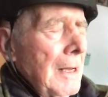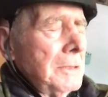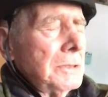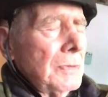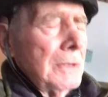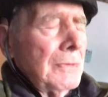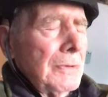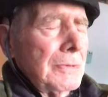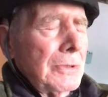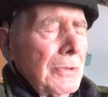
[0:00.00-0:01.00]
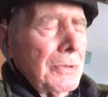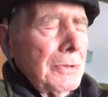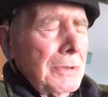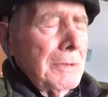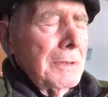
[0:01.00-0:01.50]
I just went to
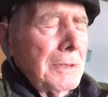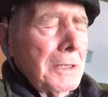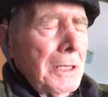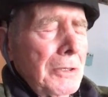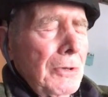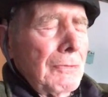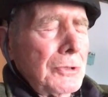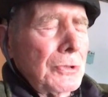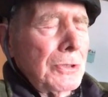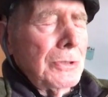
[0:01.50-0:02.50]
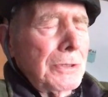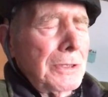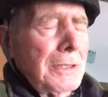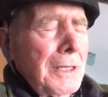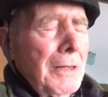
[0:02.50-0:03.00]
think I could do it for sure.
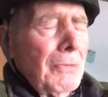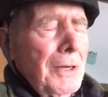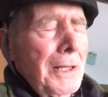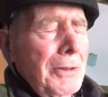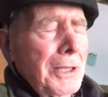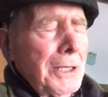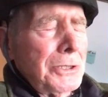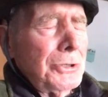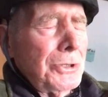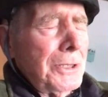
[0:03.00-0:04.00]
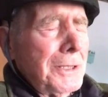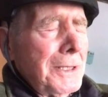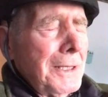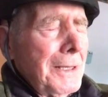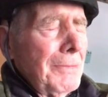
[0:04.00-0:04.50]
Well, I think I should
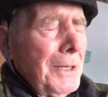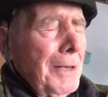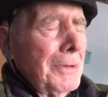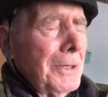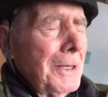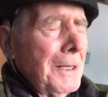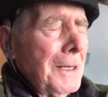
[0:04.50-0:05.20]
be able to.